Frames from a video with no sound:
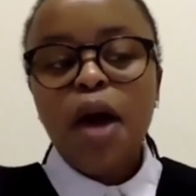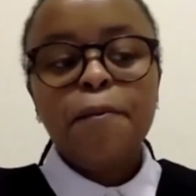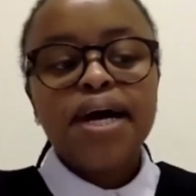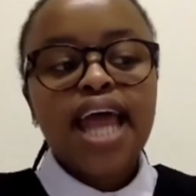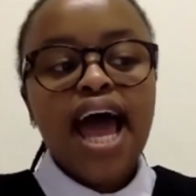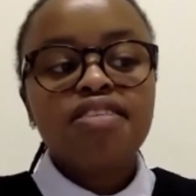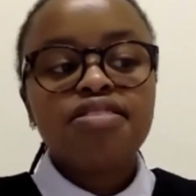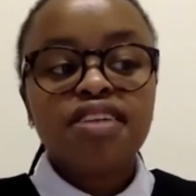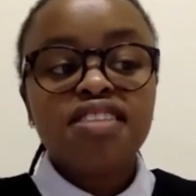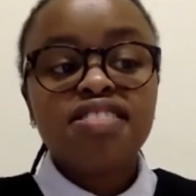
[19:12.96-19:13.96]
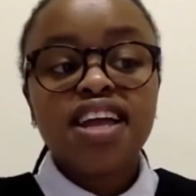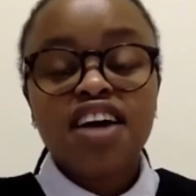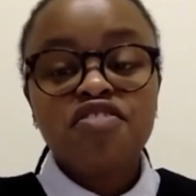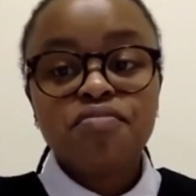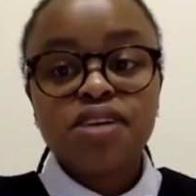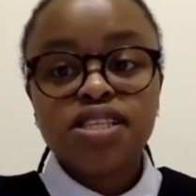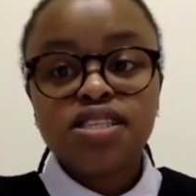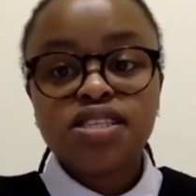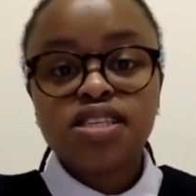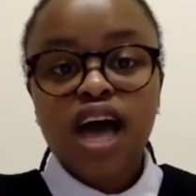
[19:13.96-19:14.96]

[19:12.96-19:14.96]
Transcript: But I think that governments,